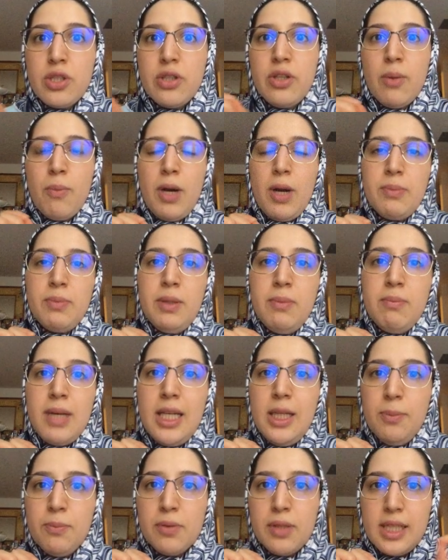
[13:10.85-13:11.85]
there might be many
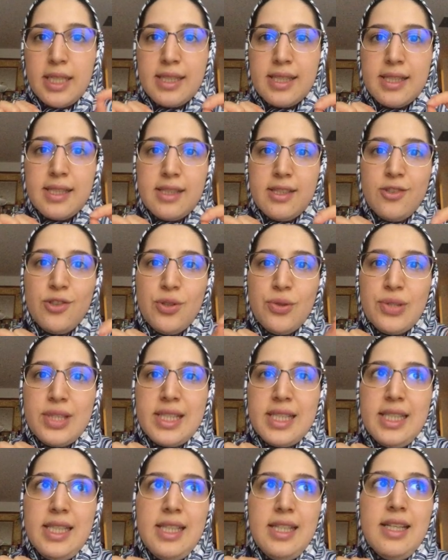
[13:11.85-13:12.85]
places that you
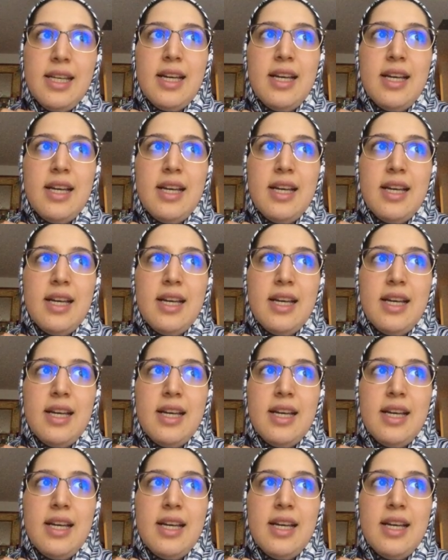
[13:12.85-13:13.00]
see